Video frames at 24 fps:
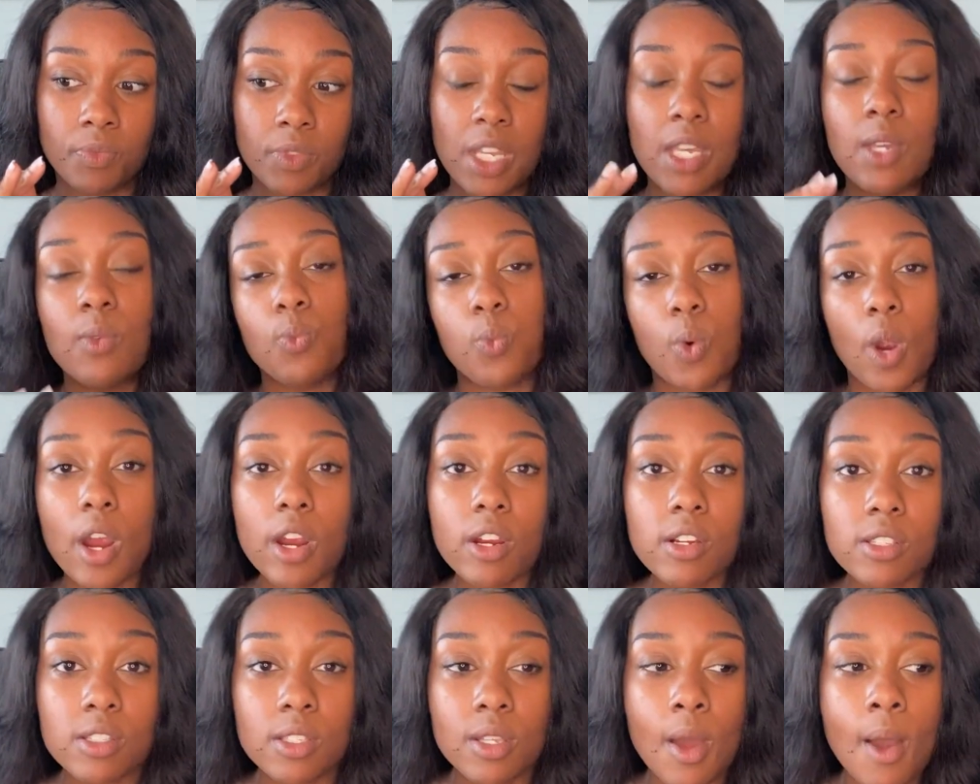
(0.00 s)
it
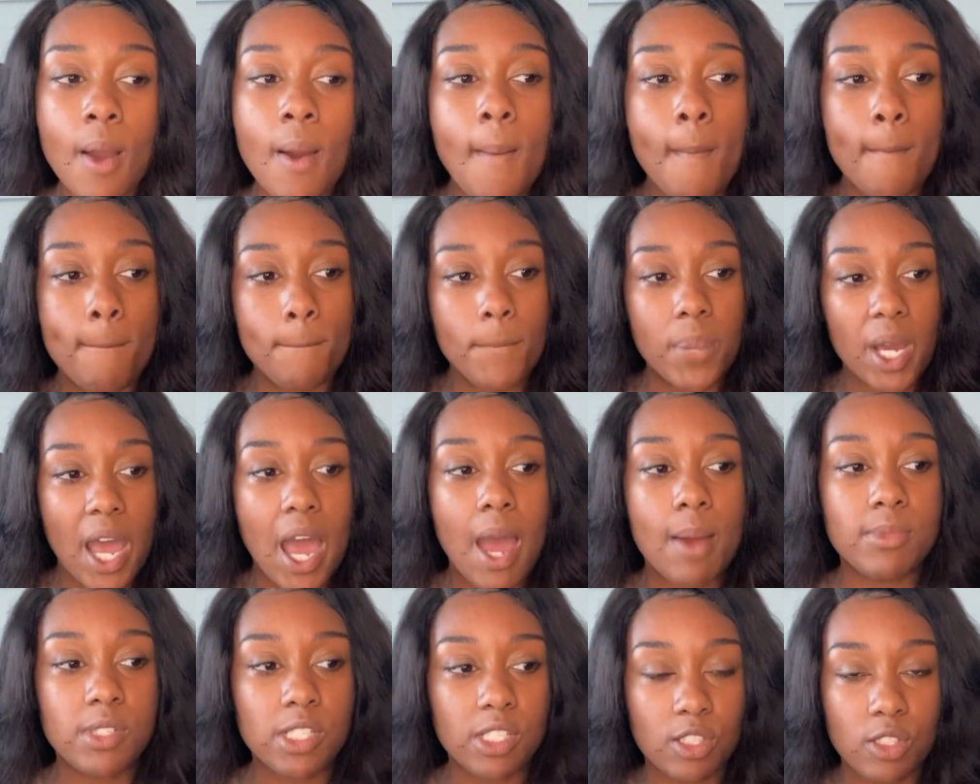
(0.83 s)
works, but
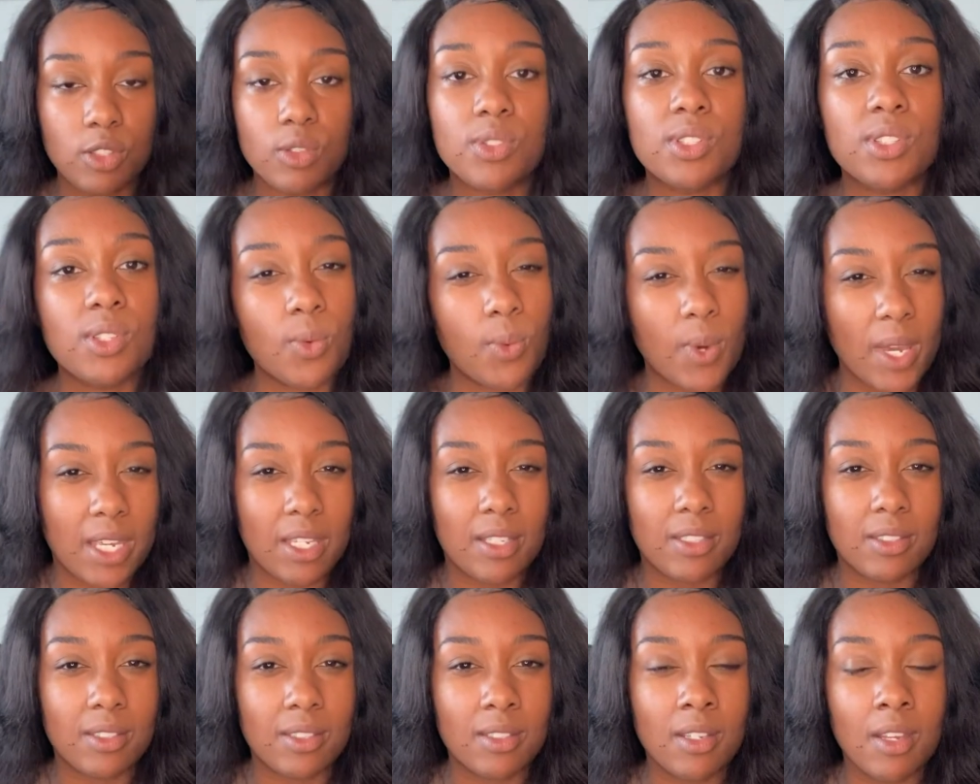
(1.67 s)
I'm just used to
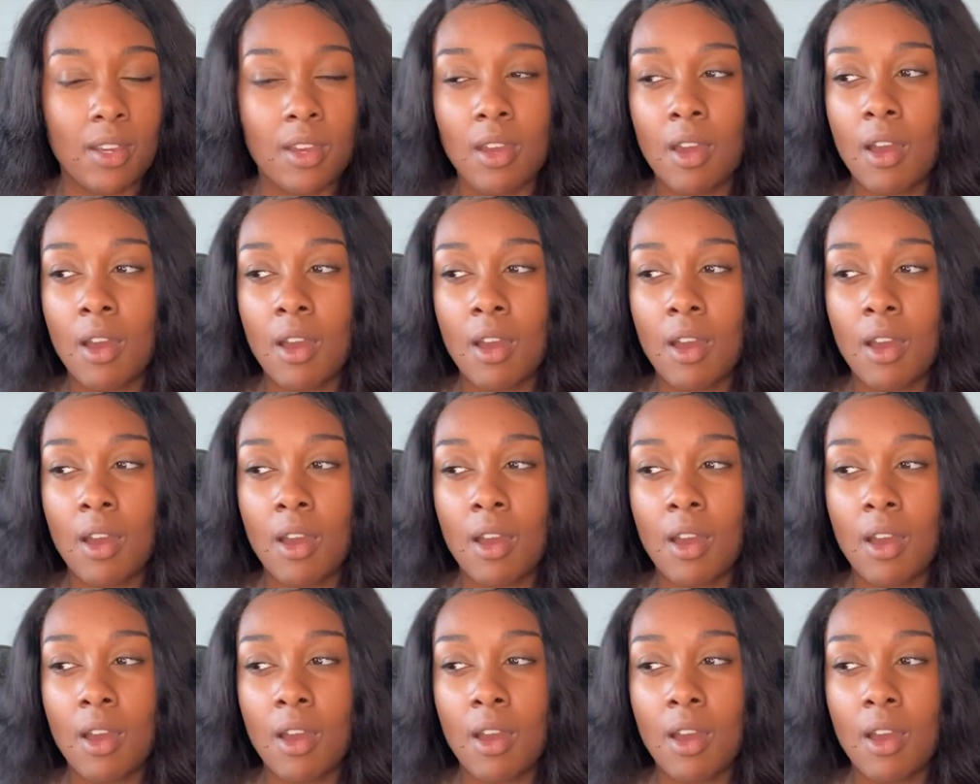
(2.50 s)
weights.